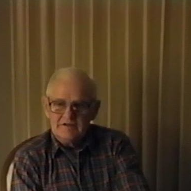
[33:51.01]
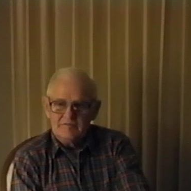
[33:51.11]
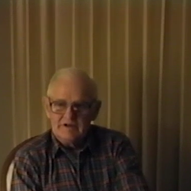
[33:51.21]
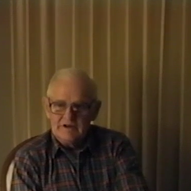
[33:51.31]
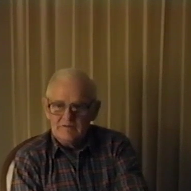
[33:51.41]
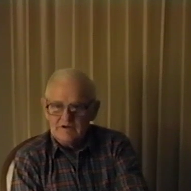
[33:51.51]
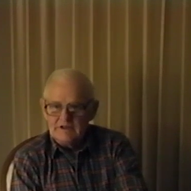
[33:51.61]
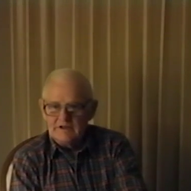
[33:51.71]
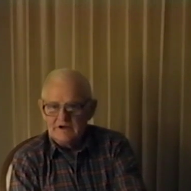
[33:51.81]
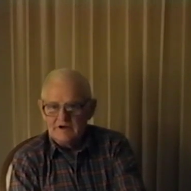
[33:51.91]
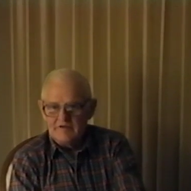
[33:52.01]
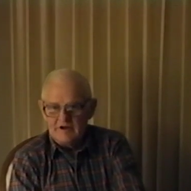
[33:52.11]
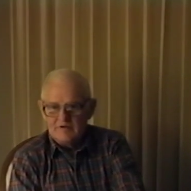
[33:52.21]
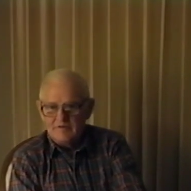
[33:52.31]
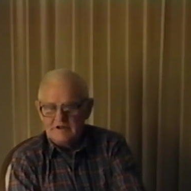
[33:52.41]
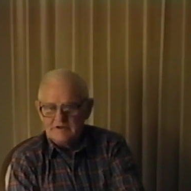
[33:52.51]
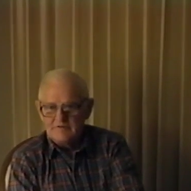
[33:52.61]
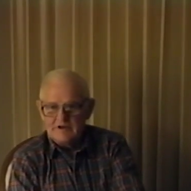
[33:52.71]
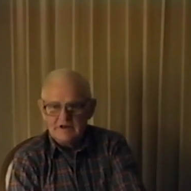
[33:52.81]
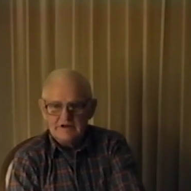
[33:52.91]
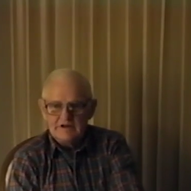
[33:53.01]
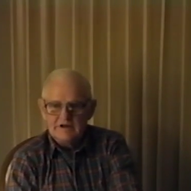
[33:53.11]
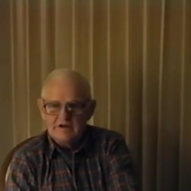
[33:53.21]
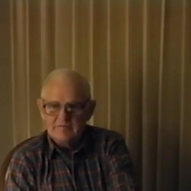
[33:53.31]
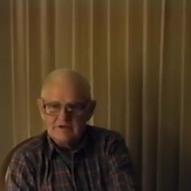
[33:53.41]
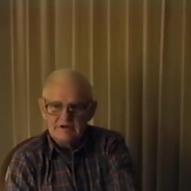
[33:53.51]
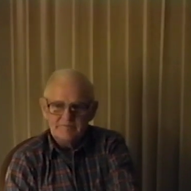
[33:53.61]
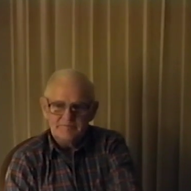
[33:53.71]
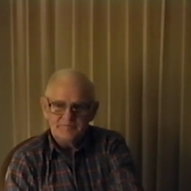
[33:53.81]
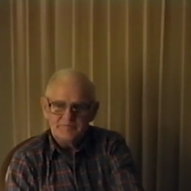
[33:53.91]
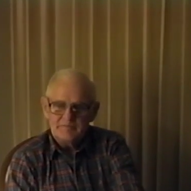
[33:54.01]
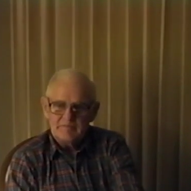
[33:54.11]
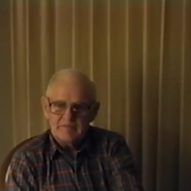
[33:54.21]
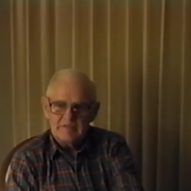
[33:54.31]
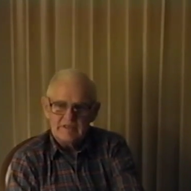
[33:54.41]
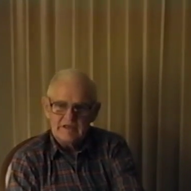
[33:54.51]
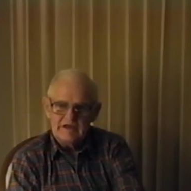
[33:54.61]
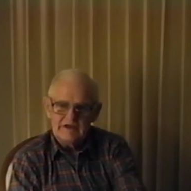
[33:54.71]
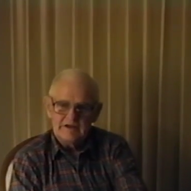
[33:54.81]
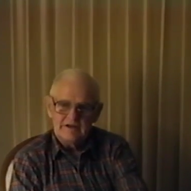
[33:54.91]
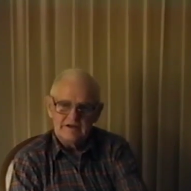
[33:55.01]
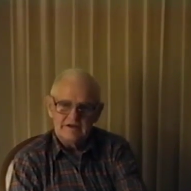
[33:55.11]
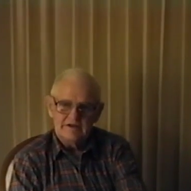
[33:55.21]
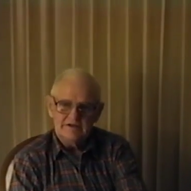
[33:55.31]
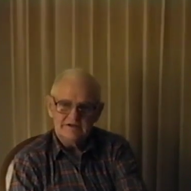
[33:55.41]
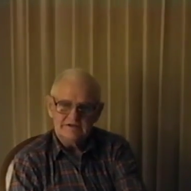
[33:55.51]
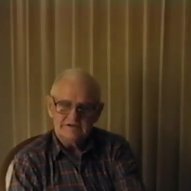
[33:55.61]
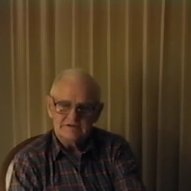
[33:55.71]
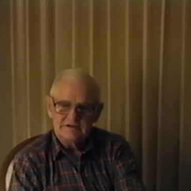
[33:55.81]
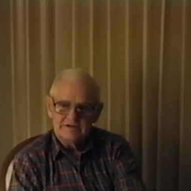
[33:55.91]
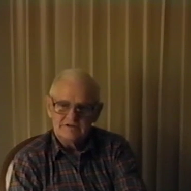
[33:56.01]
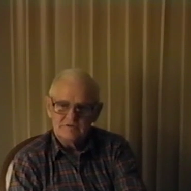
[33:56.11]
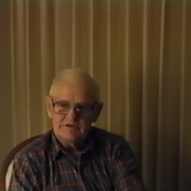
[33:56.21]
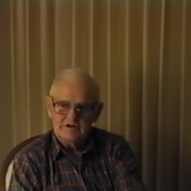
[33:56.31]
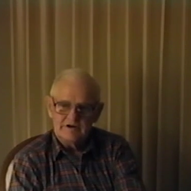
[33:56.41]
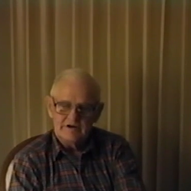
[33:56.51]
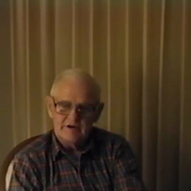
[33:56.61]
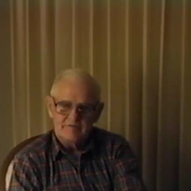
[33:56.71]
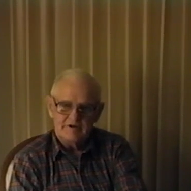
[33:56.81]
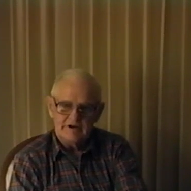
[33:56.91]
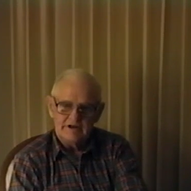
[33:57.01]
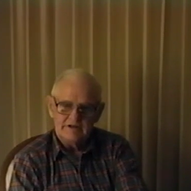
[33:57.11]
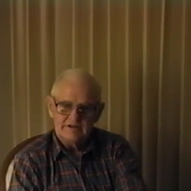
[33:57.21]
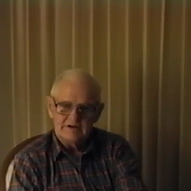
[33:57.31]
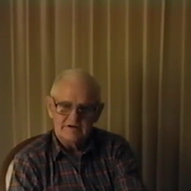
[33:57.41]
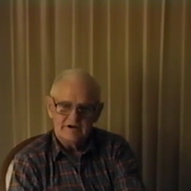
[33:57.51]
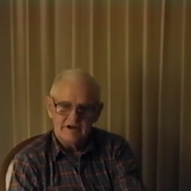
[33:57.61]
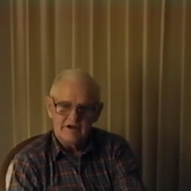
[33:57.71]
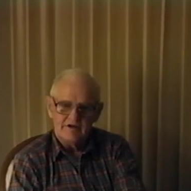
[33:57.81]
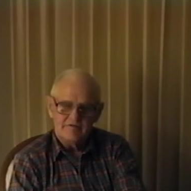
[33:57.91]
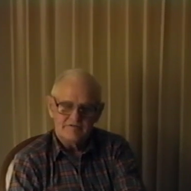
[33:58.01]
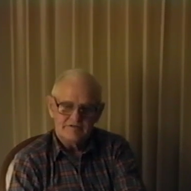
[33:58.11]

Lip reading: but anyway, our airplanes finally did come in, and so we started operating there right off,